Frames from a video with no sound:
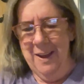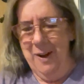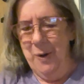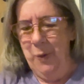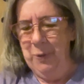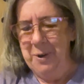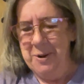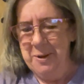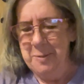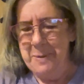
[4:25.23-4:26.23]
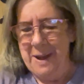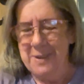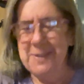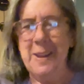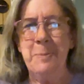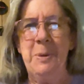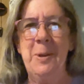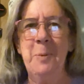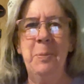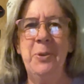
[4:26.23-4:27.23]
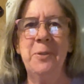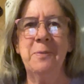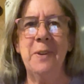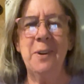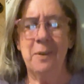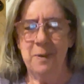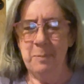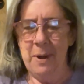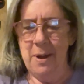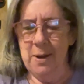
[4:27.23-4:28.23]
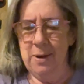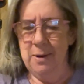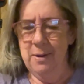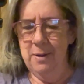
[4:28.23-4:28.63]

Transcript: Hold it to the basket, but don't put your finger in behind.